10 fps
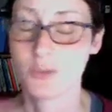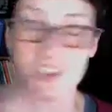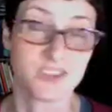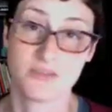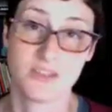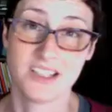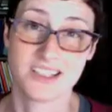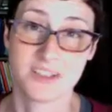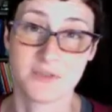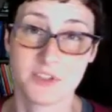which is in
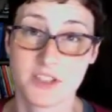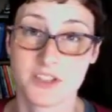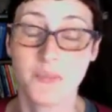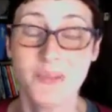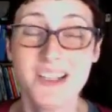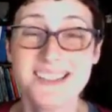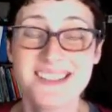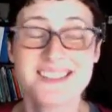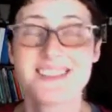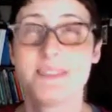itself delicious, but it
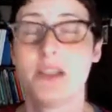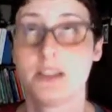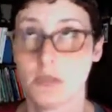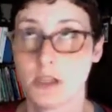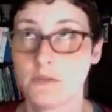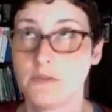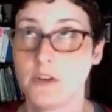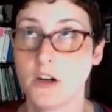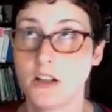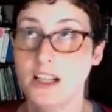doesn't speak to me of
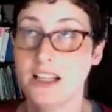fall.